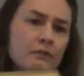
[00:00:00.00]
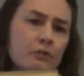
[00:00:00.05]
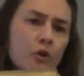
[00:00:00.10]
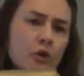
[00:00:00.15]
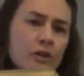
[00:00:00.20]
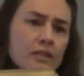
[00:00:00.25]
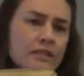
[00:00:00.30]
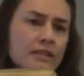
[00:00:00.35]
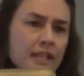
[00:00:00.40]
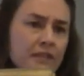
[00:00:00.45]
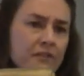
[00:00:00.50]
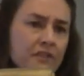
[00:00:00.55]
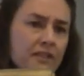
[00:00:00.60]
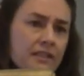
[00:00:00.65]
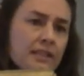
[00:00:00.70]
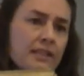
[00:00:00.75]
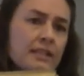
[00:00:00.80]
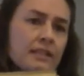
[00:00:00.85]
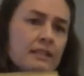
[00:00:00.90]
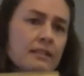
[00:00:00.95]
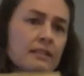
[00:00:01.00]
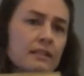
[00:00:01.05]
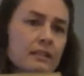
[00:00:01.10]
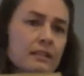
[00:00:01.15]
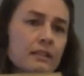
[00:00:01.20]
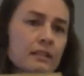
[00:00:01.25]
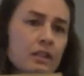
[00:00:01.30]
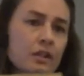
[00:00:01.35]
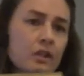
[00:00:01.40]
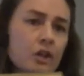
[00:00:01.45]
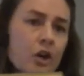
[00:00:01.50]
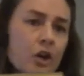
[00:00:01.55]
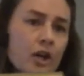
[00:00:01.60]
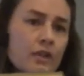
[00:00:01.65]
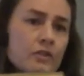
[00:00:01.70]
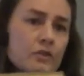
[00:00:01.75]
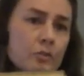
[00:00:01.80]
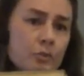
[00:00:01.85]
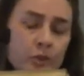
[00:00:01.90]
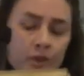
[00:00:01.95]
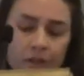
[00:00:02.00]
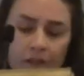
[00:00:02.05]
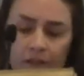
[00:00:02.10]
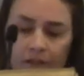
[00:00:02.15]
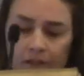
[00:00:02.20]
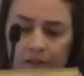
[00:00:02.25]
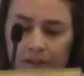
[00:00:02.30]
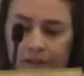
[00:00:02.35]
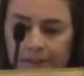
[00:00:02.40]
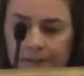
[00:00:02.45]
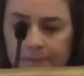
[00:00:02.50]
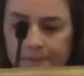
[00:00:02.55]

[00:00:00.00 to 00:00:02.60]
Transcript: Of course they've seen God's work.